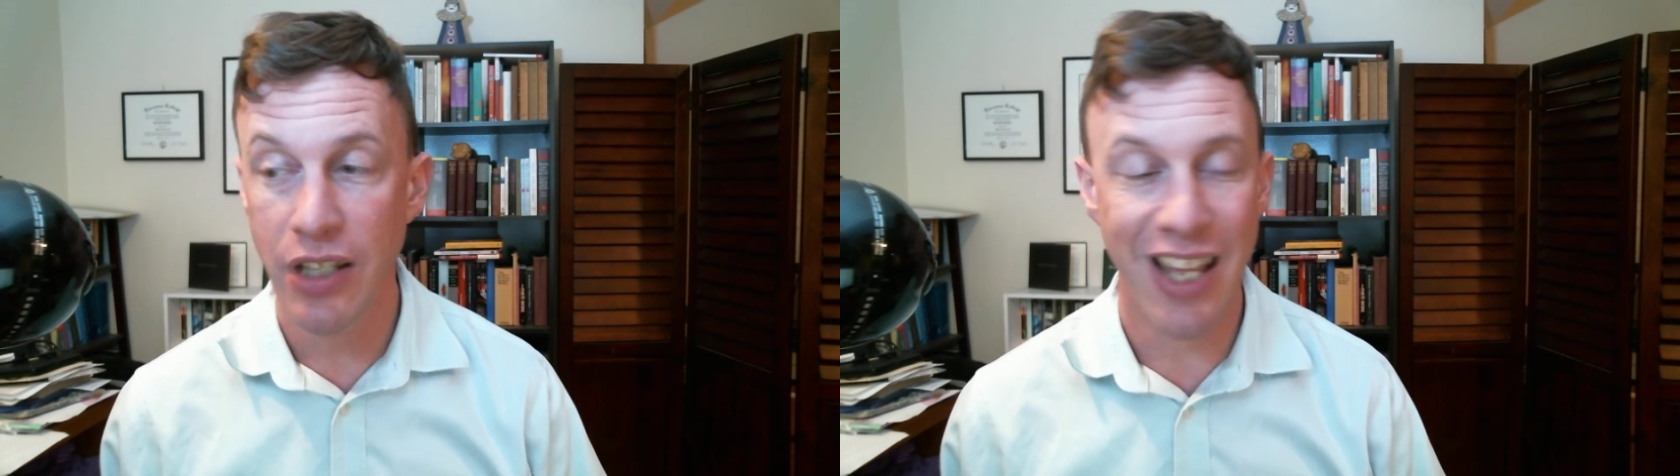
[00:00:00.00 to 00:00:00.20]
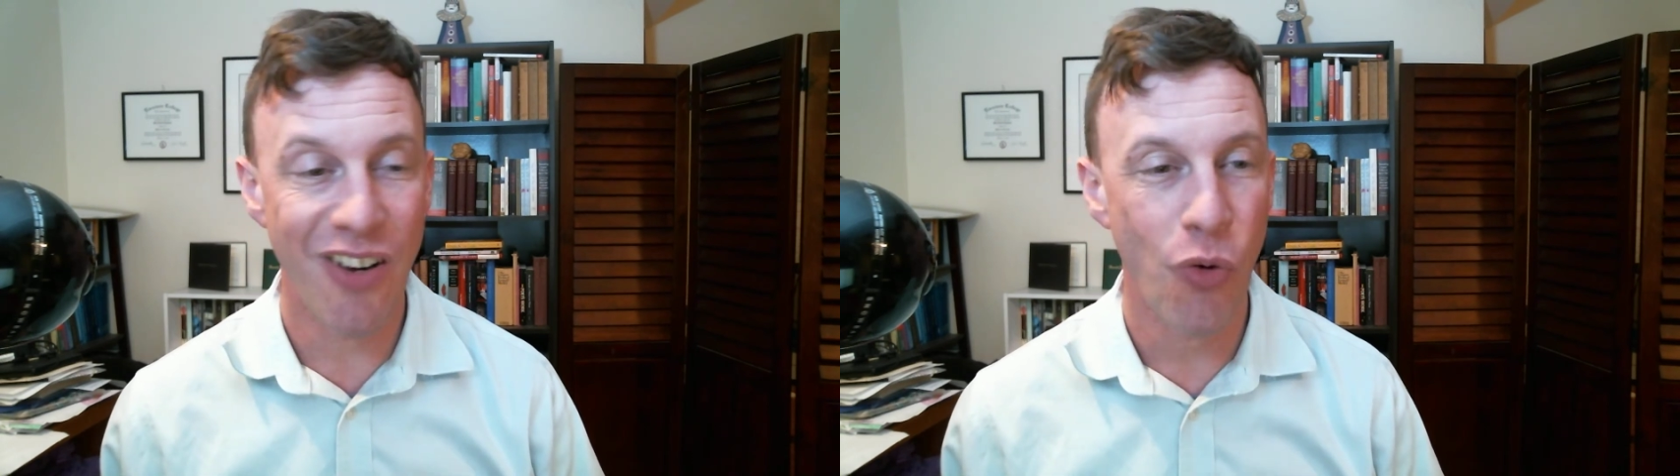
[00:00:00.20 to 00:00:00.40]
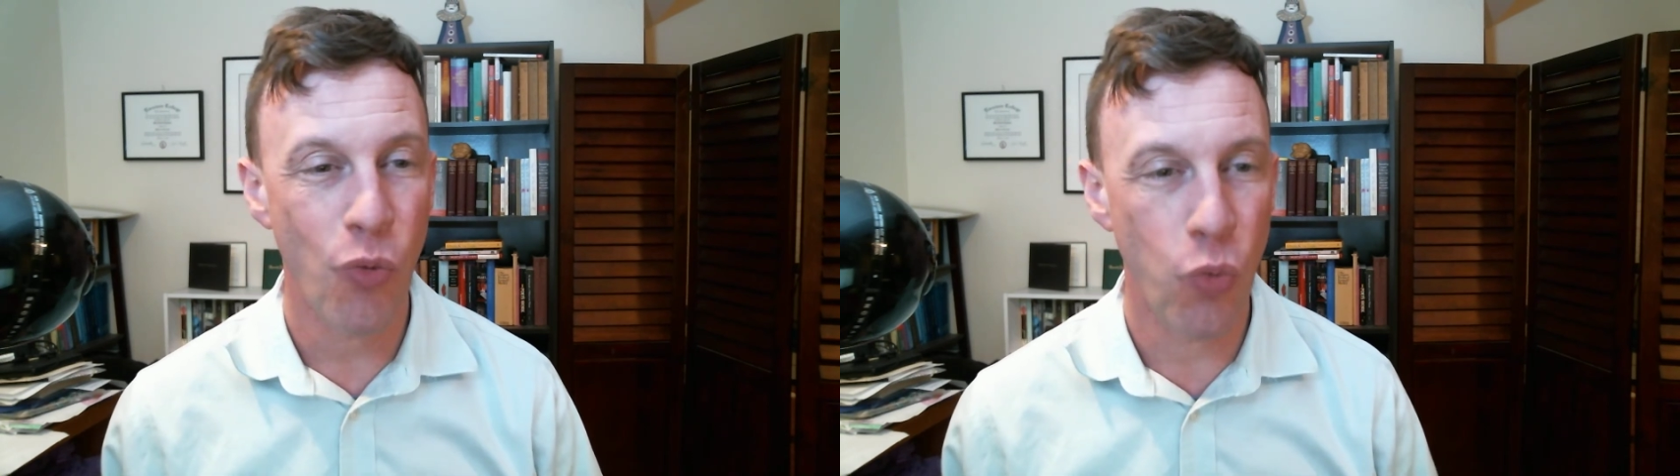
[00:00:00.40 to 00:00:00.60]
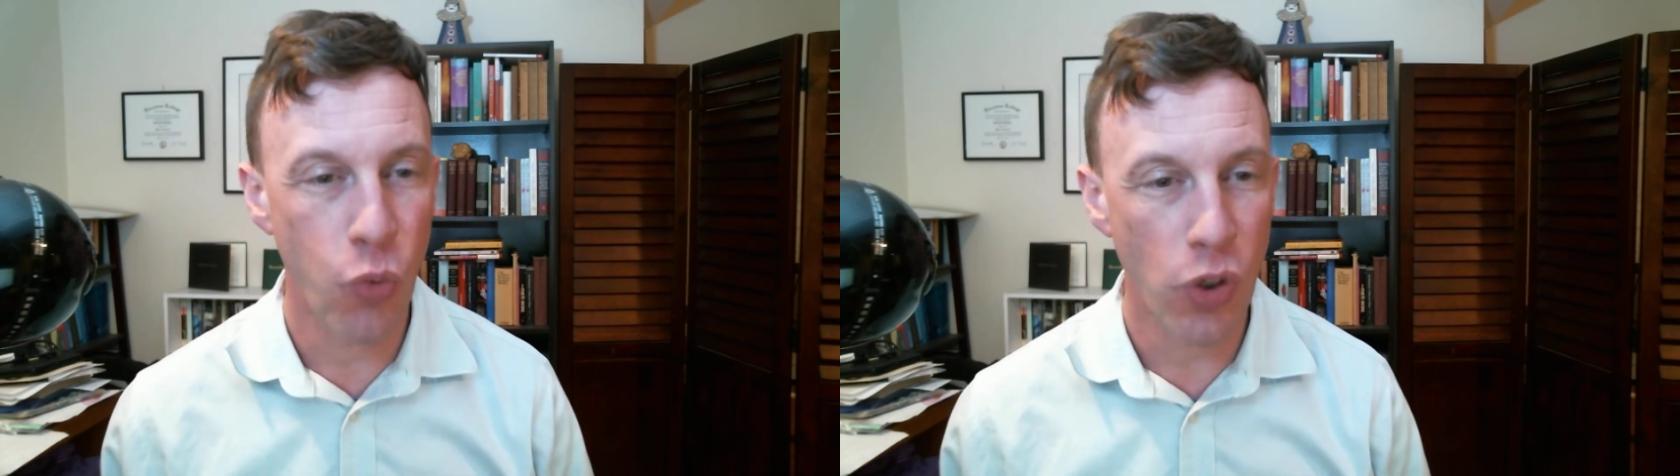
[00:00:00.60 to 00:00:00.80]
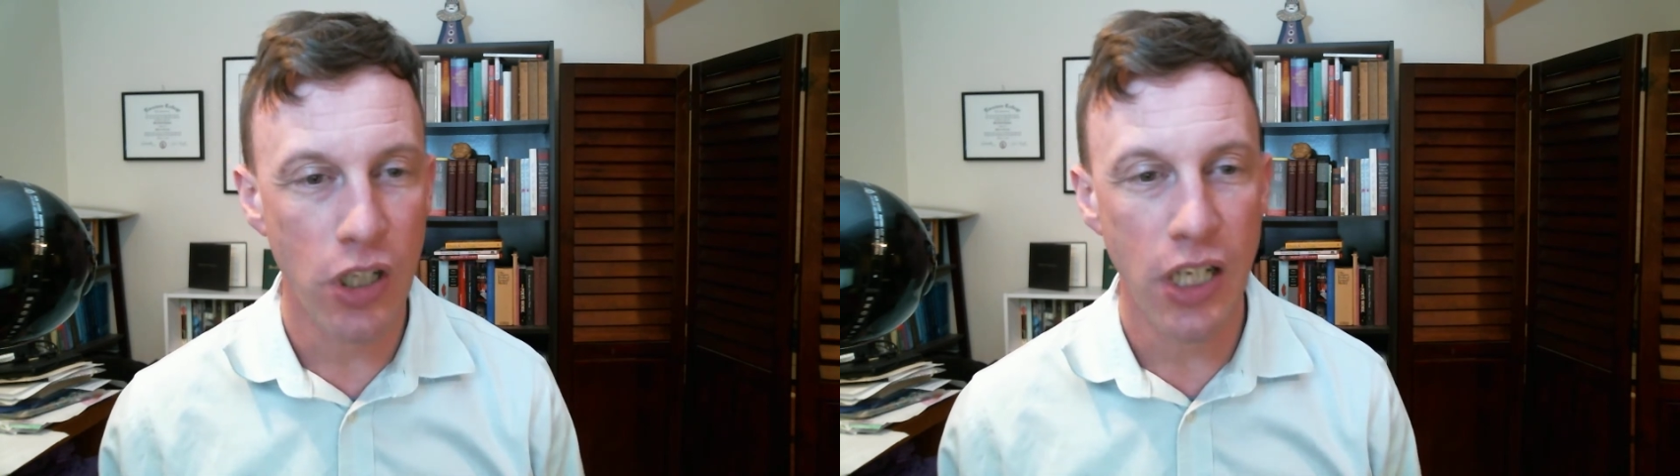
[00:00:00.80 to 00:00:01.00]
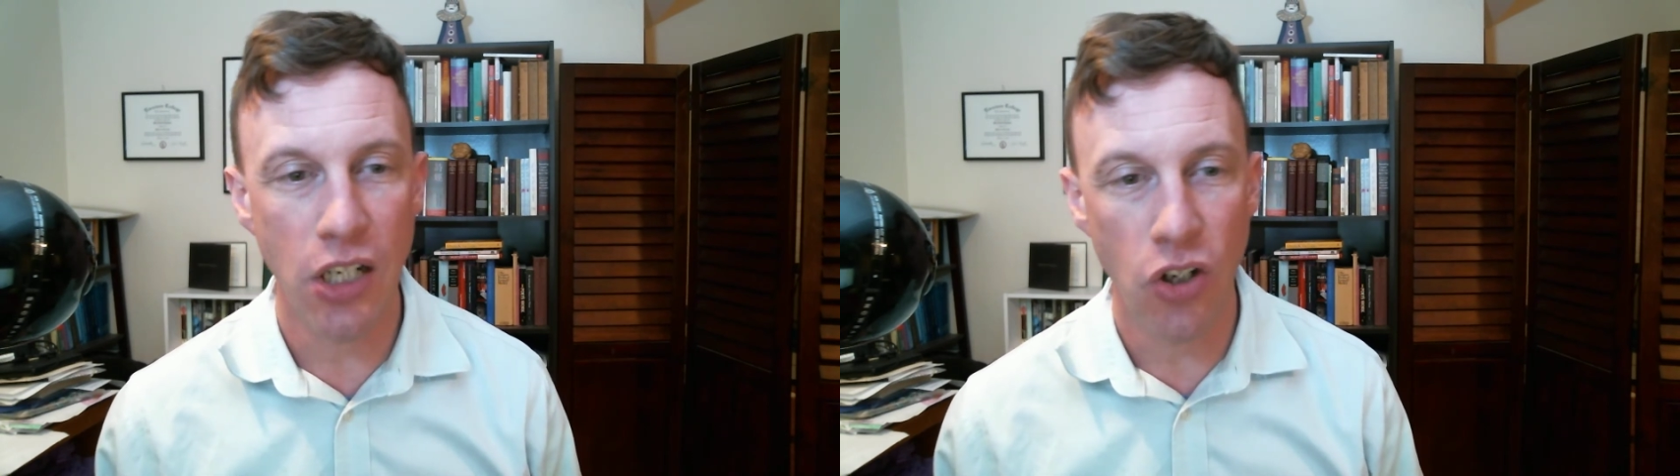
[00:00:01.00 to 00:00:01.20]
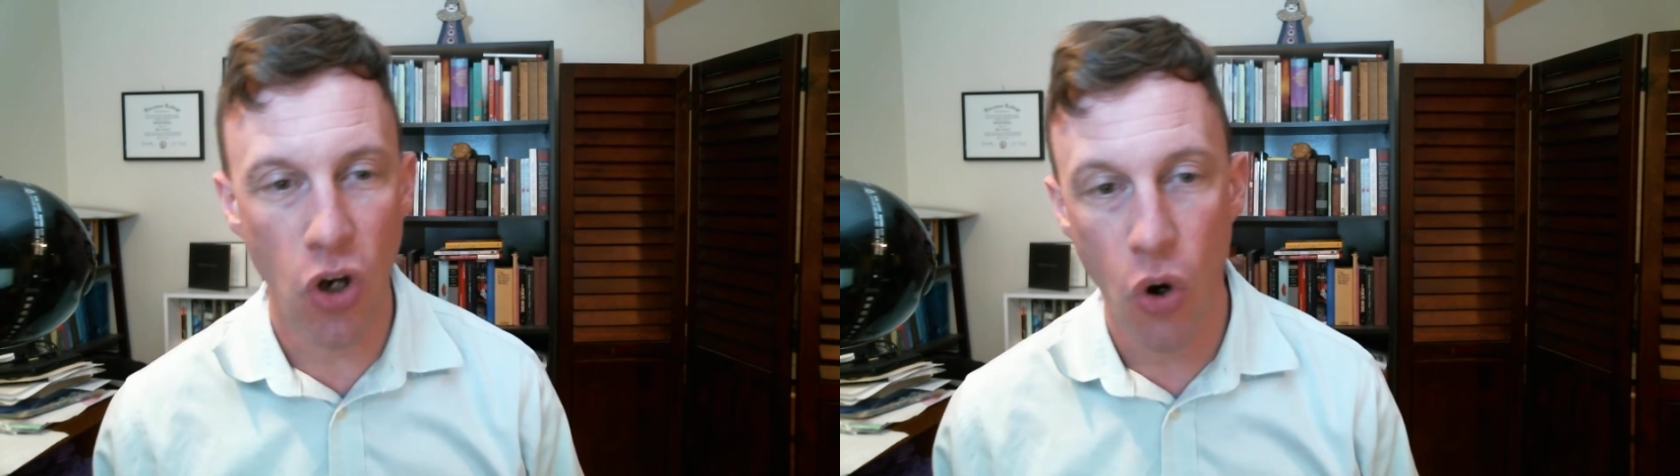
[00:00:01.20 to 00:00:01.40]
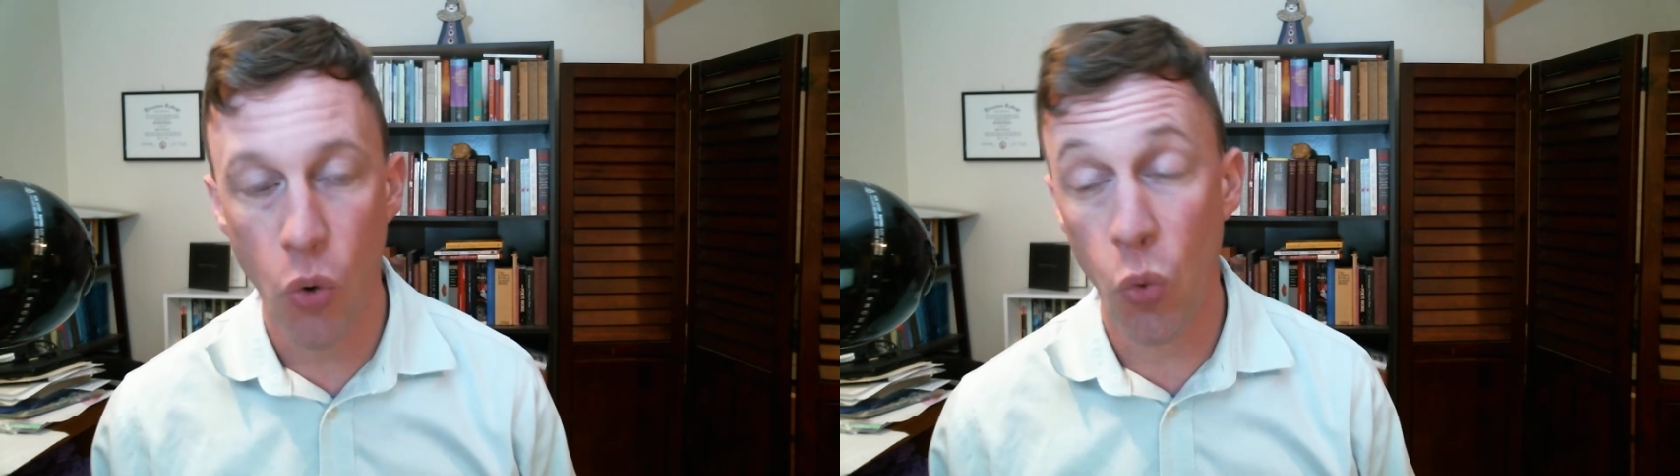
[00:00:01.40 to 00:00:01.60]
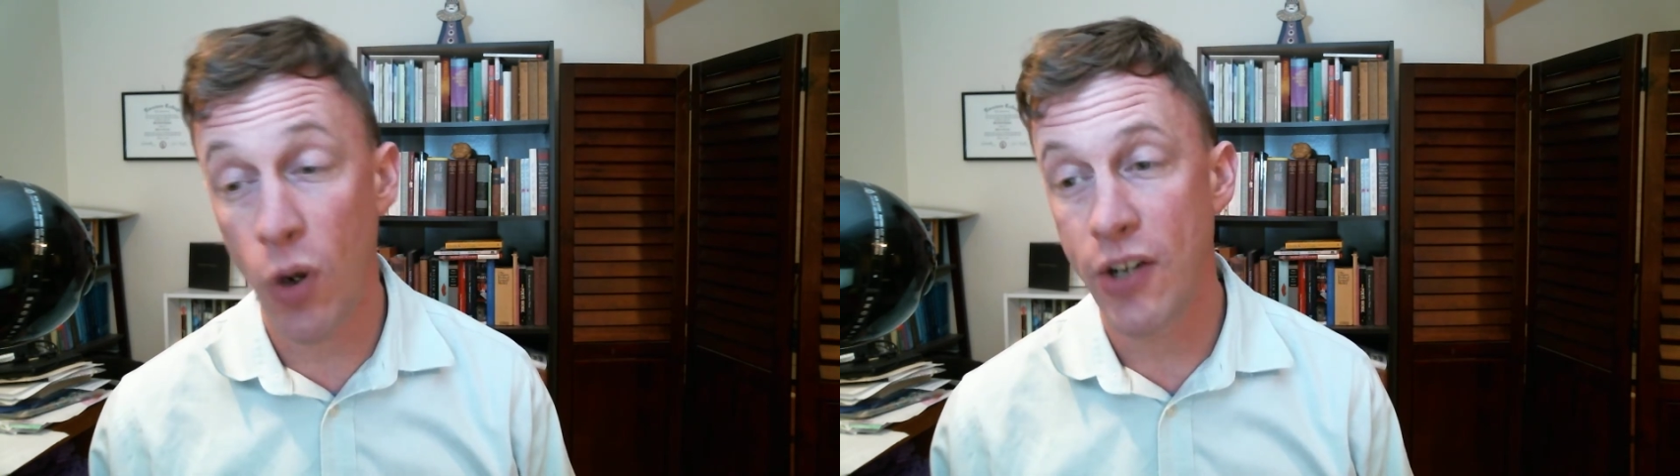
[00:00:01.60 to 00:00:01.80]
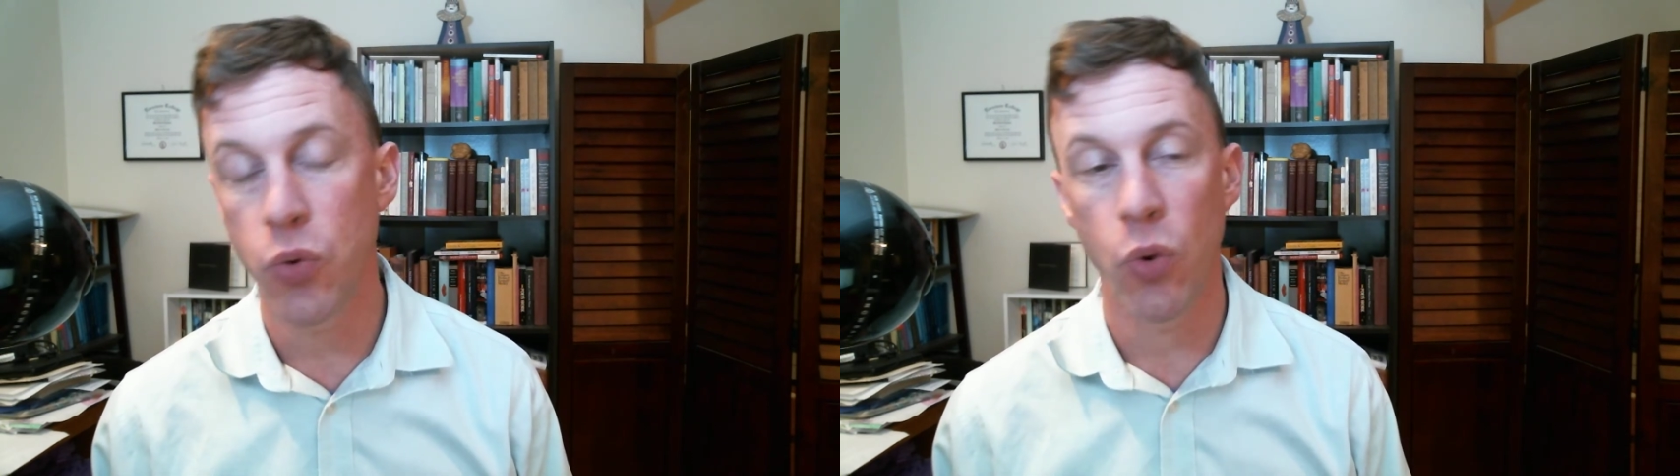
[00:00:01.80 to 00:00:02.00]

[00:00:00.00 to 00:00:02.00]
they don't really know which